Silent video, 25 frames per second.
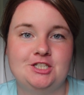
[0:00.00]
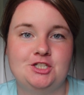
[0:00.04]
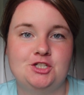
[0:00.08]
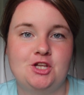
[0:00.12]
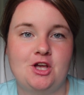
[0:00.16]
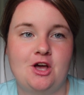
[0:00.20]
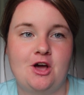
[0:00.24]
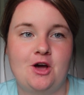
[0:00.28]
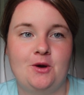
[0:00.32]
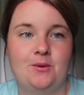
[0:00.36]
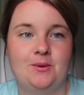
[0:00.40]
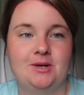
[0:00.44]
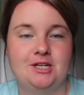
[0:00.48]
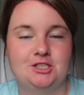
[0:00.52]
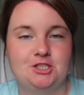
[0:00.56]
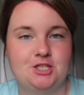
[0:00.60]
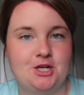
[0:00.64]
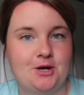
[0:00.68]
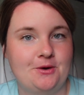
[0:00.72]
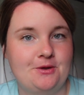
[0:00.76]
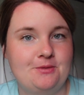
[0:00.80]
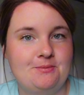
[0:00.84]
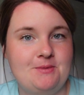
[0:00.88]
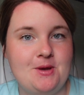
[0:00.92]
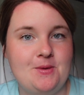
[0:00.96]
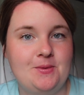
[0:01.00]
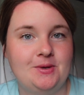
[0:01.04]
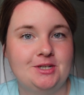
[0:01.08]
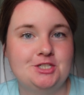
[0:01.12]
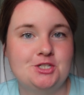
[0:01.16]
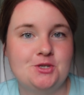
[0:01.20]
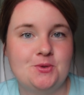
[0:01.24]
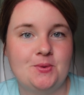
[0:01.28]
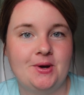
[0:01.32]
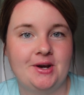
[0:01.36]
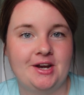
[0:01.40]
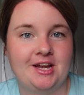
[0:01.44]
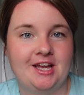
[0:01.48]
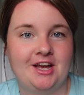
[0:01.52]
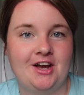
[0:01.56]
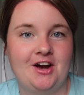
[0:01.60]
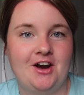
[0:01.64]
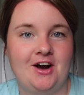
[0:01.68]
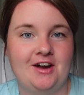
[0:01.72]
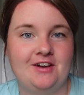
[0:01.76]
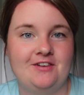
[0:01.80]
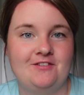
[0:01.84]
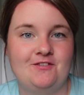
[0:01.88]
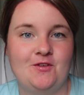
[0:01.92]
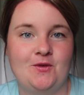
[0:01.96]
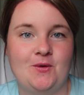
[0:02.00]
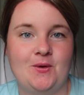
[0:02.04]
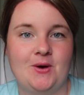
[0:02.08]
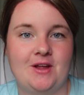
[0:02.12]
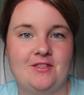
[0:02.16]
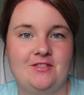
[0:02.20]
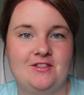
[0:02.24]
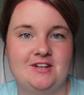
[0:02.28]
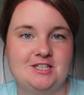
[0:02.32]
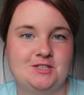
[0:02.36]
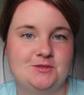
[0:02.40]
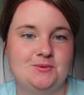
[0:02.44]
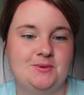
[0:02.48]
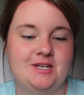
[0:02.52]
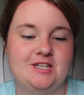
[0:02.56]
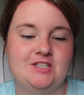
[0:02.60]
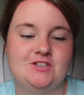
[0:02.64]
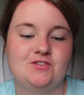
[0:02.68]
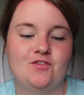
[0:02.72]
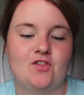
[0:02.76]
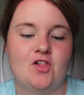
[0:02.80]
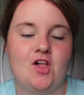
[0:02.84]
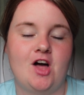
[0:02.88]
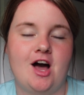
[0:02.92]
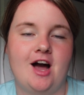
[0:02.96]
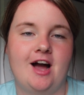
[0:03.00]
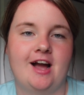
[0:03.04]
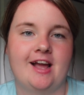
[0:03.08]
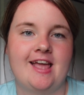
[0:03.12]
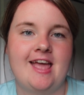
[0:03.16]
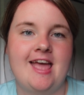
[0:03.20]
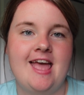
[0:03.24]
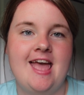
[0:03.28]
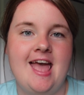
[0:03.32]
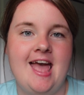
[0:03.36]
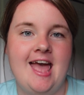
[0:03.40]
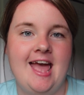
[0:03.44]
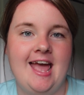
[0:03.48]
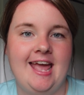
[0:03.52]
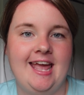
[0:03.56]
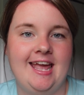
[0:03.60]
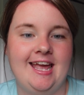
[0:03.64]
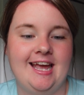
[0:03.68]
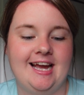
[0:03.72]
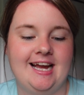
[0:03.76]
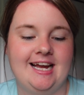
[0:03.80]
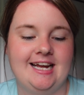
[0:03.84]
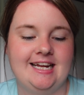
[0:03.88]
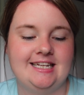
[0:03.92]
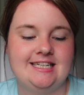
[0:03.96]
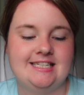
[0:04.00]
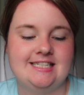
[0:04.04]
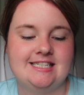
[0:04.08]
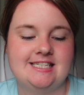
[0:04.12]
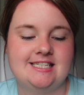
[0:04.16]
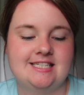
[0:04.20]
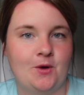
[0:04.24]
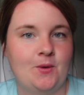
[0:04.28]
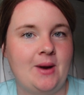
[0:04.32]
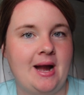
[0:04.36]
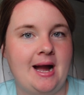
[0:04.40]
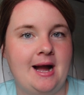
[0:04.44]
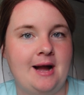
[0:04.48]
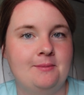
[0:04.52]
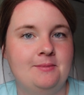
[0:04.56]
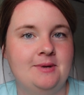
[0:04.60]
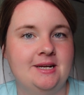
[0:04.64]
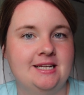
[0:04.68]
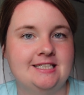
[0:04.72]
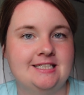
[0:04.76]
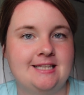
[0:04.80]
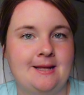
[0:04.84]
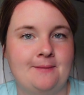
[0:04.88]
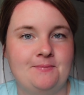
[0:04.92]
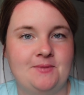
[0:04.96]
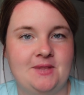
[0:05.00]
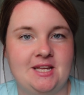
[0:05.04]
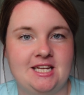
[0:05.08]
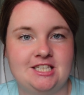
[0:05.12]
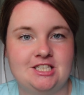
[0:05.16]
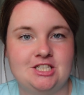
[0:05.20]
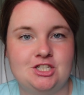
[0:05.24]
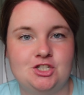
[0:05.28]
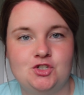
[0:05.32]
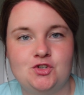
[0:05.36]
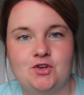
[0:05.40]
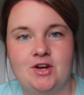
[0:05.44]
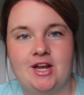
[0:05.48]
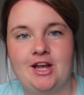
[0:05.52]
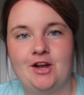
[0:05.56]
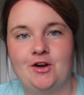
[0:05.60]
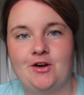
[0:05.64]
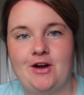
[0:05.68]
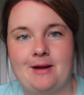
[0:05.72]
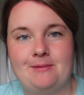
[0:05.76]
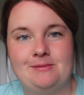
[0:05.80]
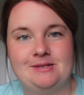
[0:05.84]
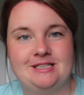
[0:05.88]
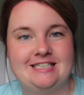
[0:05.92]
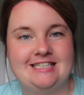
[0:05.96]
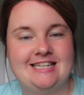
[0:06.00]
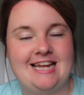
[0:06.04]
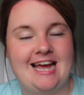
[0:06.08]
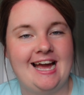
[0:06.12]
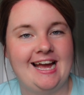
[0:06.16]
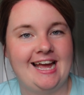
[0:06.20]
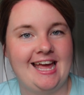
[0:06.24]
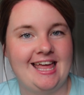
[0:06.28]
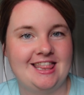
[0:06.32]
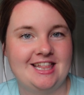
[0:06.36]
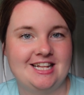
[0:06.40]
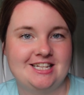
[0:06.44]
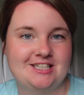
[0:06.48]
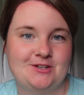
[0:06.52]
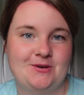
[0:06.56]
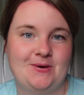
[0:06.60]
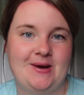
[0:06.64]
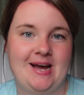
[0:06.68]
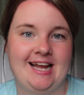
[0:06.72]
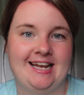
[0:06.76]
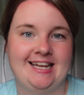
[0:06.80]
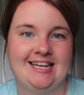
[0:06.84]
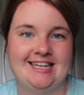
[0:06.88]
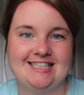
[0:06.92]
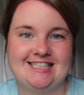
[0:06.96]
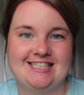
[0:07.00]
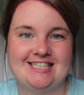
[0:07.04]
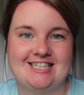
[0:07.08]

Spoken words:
So share with me what you're working on for this week's vlog and grab something to drink, grab a snack, and let's go ahead and get